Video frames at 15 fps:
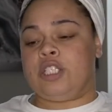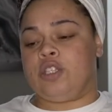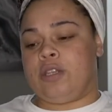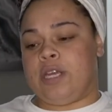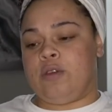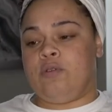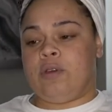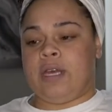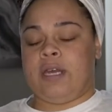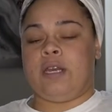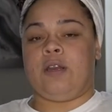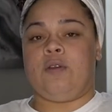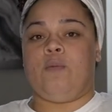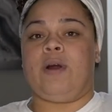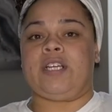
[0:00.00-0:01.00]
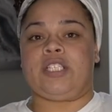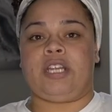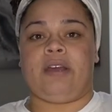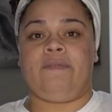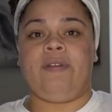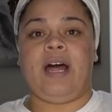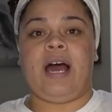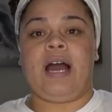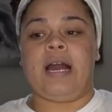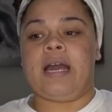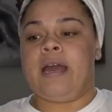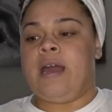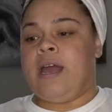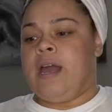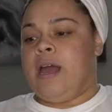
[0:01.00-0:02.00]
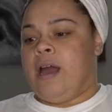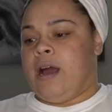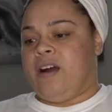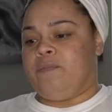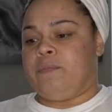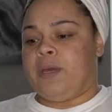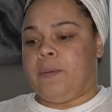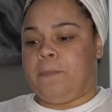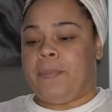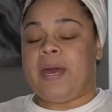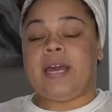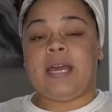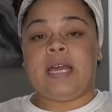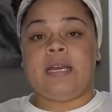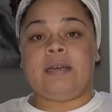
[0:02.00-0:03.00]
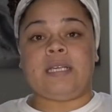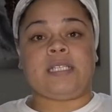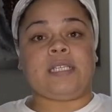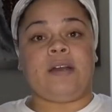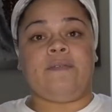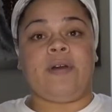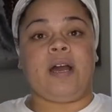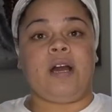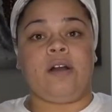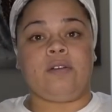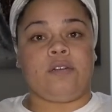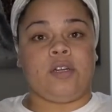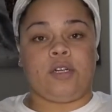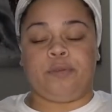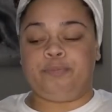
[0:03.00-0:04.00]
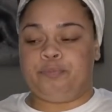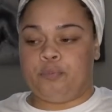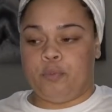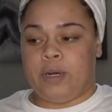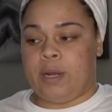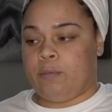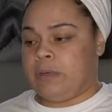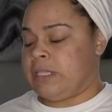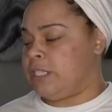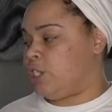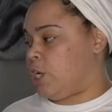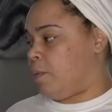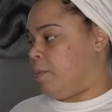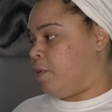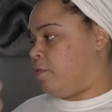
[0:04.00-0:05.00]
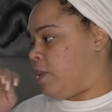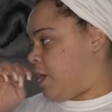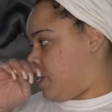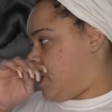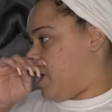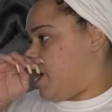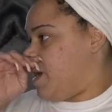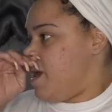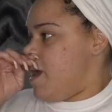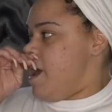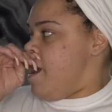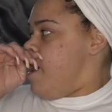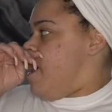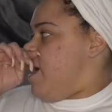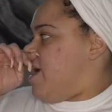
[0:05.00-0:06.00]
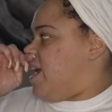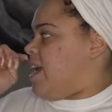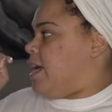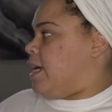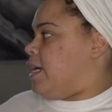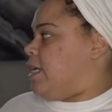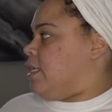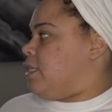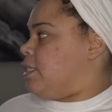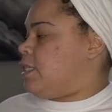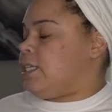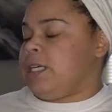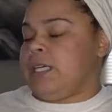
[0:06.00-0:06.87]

so that you can watch that vlog of me picking the stuff out, you know, when I went shopping for that day. And